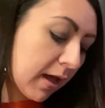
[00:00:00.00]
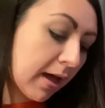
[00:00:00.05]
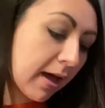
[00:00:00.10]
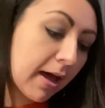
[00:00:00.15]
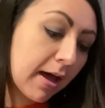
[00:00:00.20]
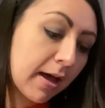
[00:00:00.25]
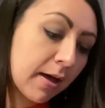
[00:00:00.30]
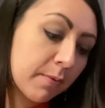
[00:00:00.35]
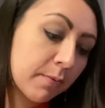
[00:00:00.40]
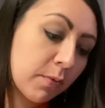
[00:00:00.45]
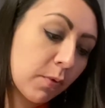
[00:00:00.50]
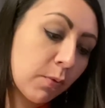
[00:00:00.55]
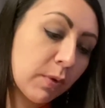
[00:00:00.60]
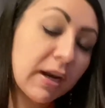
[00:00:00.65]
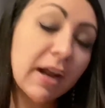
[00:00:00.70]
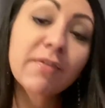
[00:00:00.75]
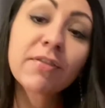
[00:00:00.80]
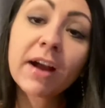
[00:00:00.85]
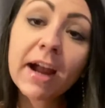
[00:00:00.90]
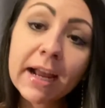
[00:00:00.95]

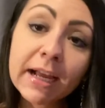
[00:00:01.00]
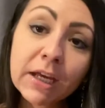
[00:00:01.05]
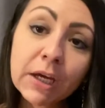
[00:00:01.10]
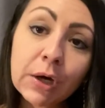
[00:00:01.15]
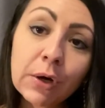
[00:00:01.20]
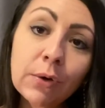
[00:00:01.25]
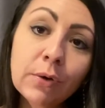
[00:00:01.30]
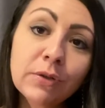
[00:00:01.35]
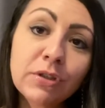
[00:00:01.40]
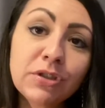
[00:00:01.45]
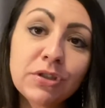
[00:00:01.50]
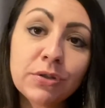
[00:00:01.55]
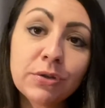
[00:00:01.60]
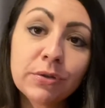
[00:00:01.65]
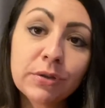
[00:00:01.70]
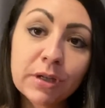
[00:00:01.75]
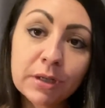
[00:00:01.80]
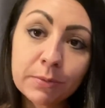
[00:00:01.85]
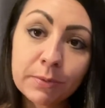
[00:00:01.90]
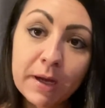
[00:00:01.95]
Whenever I go to
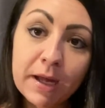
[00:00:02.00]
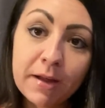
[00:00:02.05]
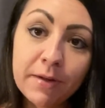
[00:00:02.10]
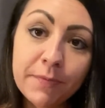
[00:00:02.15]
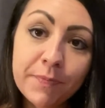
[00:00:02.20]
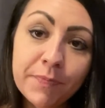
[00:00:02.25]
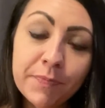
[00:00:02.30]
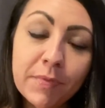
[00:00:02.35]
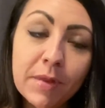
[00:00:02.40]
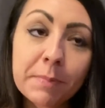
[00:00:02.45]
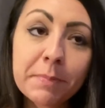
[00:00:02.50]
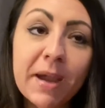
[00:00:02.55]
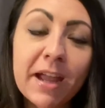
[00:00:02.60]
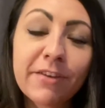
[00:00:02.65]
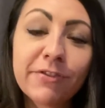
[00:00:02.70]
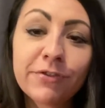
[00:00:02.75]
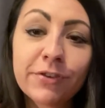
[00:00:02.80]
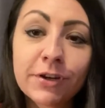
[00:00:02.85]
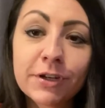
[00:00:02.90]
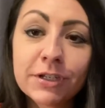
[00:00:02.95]
Goodwill, my
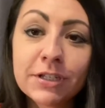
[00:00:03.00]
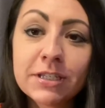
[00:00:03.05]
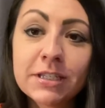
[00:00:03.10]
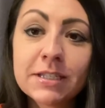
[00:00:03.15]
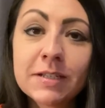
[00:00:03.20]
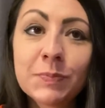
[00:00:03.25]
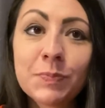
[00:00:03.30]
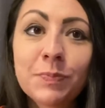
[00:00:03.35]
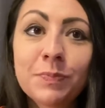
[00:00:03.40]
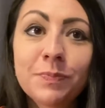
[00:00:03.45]
first